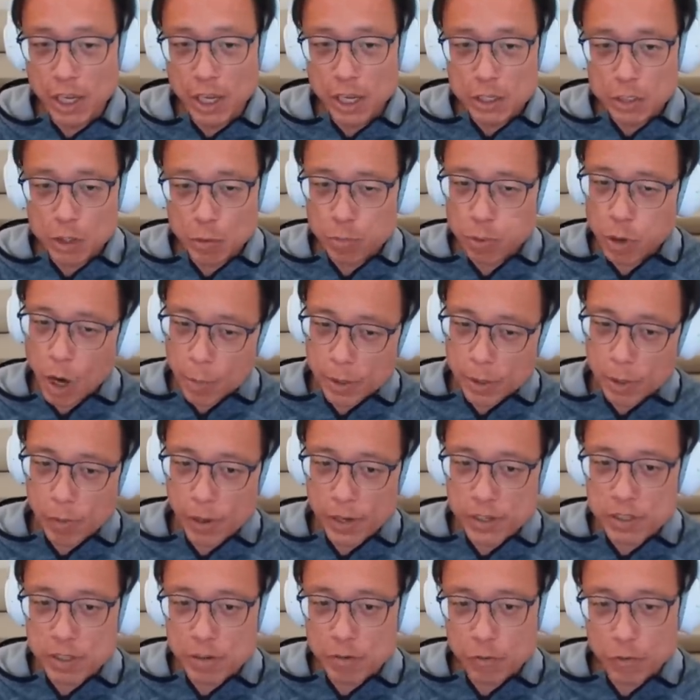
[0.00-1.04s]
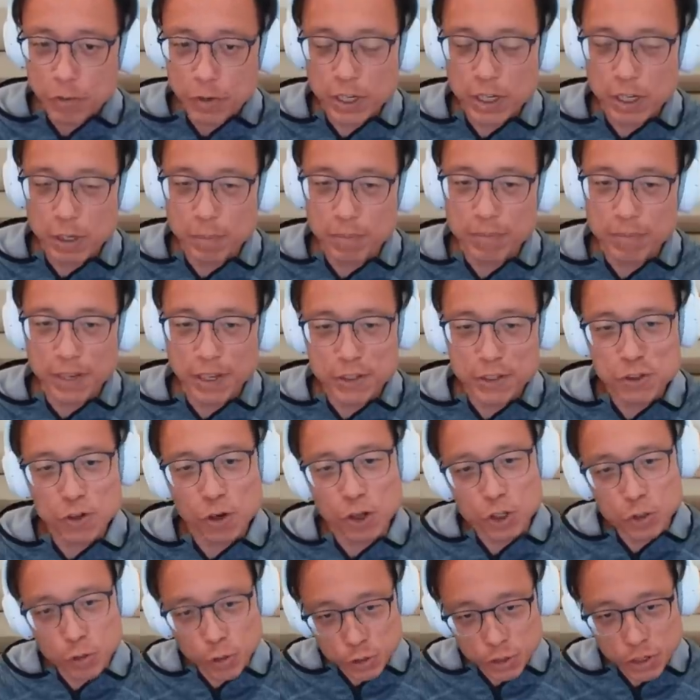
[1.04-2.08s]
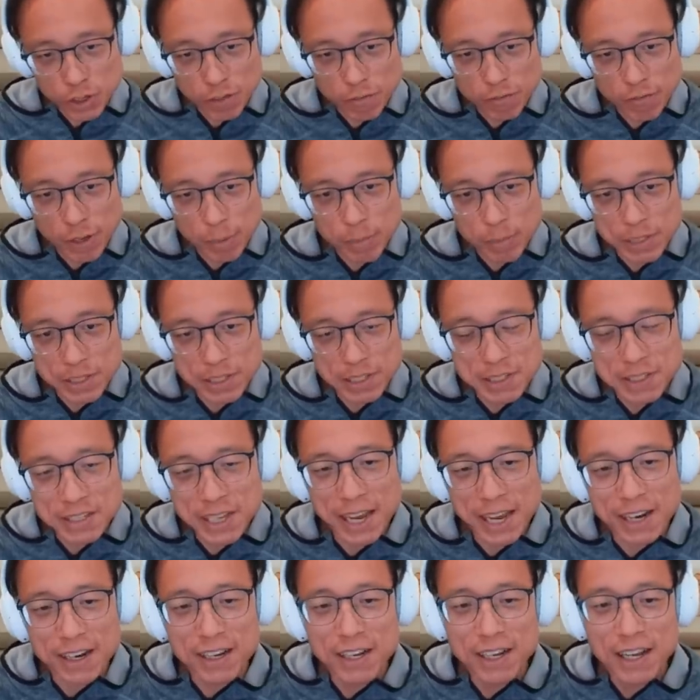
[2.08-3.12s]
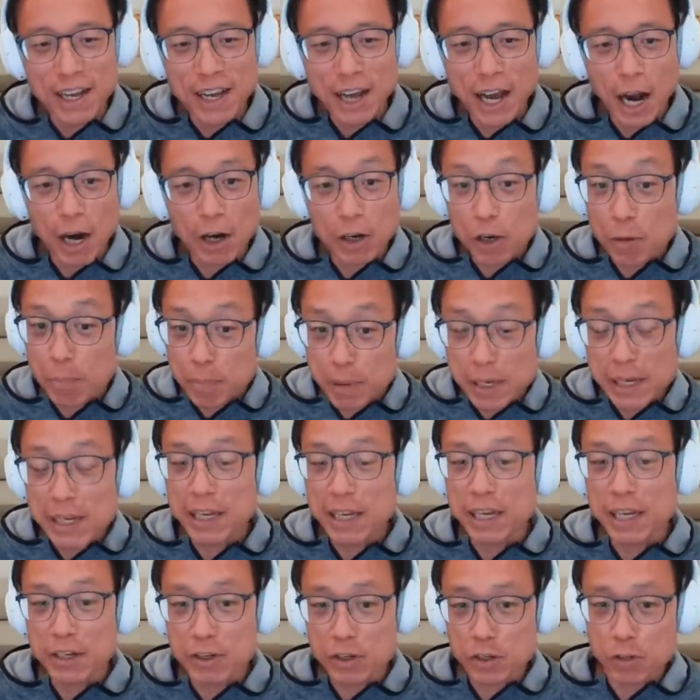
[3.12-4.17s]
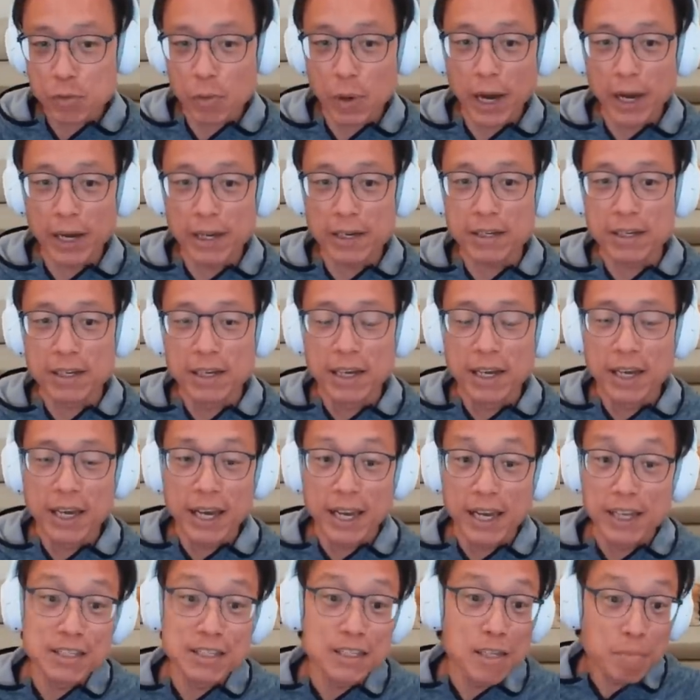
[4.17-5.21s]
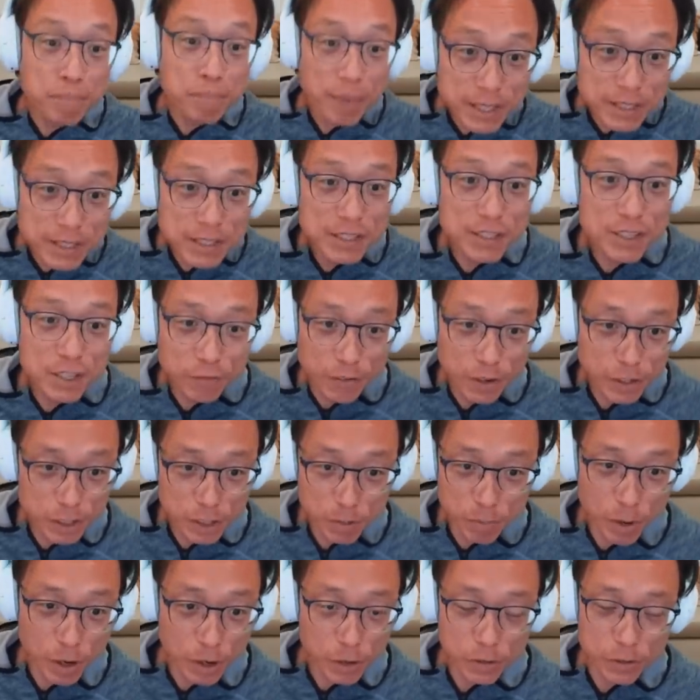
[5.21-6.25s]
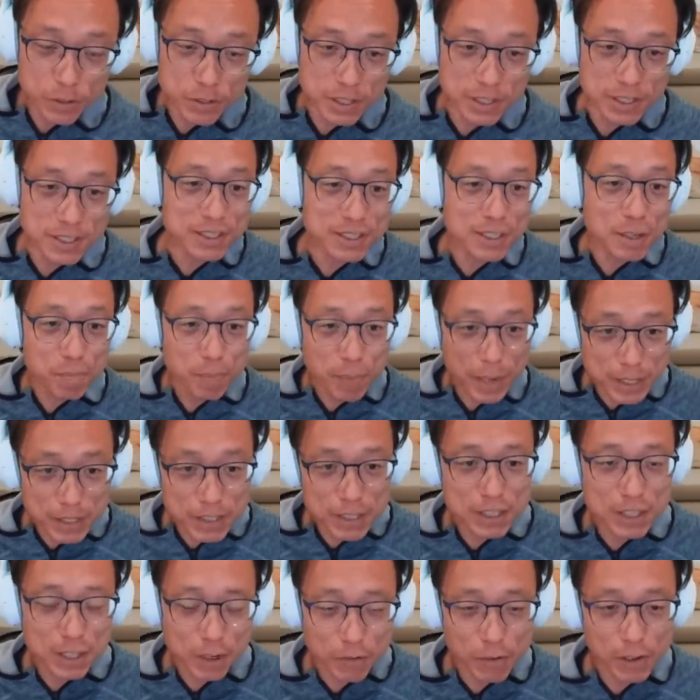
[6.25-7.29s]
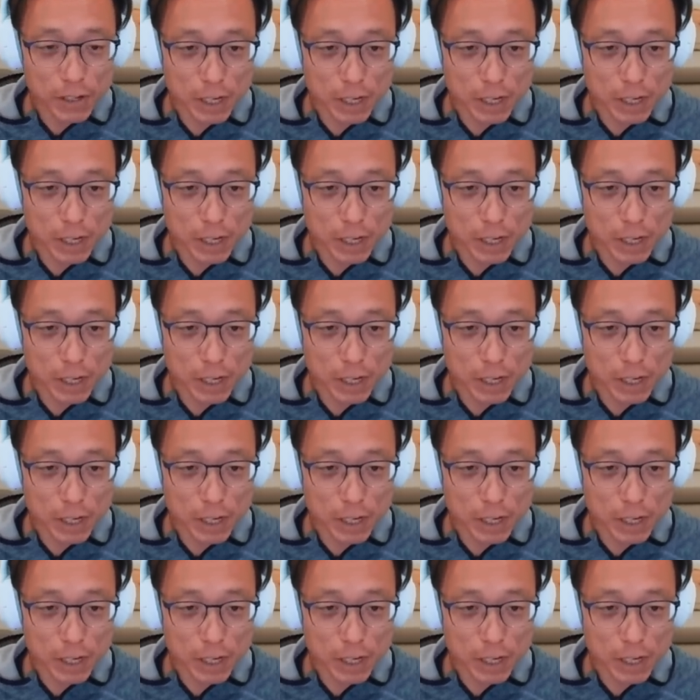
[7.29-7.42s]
So, property rights and freedom, as George Washington famously said, are completely intertwined. It's the basis of our democracies, it's the basis of our